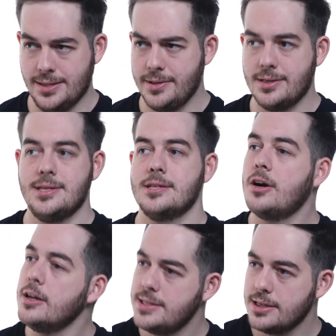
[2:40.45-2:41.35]
Because there's
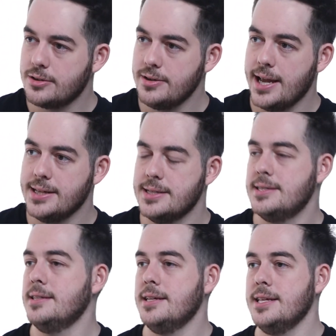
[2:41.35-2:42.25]
content creators
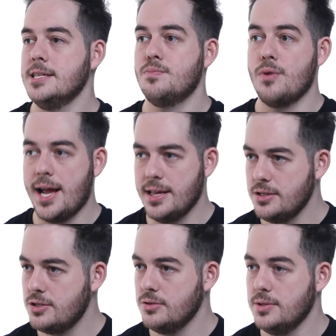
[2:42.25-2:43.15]
and then there's
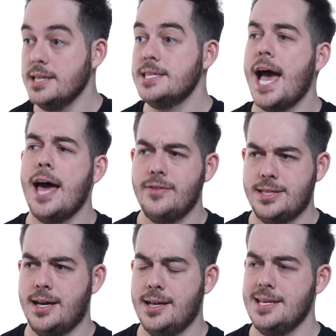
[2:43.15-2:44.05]
brands who need to
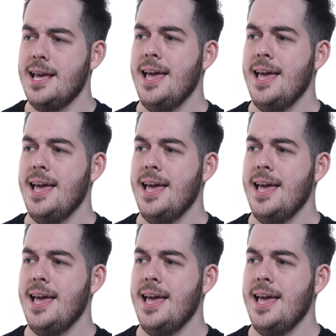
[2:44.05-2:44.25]
advertise.